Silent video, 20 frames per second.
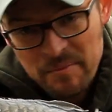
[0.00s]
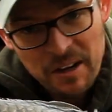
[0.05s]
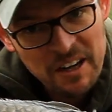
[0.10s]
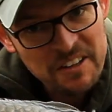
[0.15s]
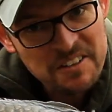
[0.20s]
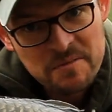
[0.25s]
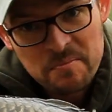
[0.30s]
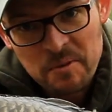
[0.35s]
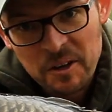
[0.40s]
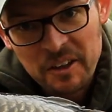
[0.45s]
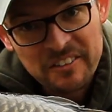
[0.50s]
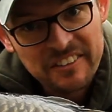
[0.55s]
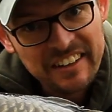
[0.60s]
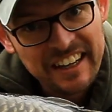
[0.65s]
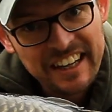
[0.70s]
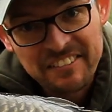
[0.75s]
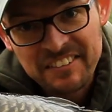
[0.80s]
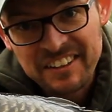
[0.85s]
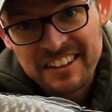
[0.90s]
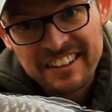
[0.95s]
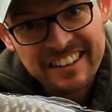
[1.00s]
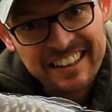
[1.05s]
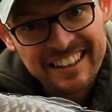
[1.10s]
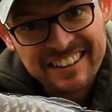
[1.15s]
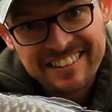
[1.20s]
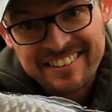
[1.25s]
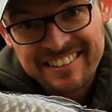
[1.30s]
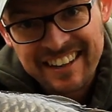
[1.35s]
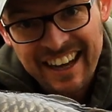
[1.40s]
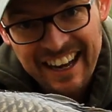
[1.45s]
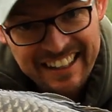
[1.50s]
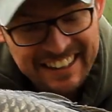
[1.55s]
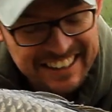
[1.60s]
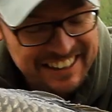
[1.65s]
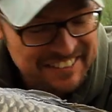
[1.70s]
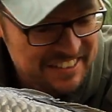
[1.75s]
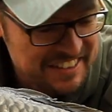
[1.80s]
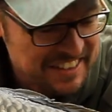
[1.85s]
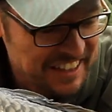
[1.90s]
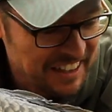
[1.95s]
both spots came good at
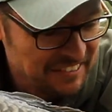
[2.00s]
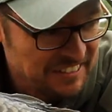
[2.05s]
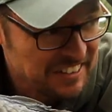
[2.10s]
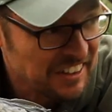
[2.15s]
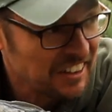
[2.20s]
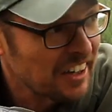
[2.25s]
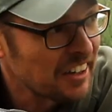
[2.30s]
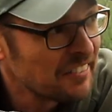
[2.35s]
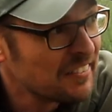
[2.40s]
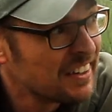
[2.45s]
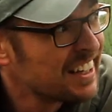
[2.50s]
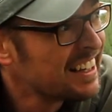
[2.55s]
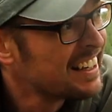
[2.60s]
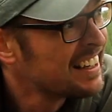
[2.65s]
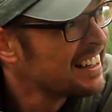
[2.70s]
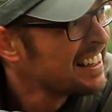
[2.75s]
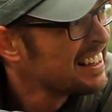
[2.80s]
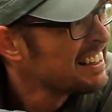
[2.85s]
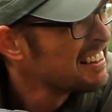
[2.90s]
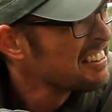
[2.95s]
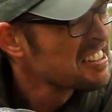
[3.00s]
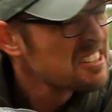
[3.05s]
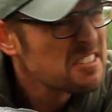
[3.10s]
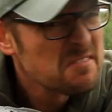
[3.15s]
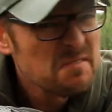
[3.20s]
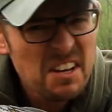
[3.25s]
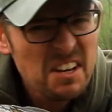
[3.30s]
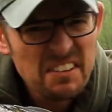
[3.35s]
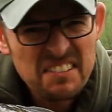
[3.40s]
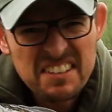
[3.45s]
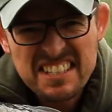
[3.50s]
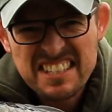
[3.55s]
exactly the same time. There's a bit of a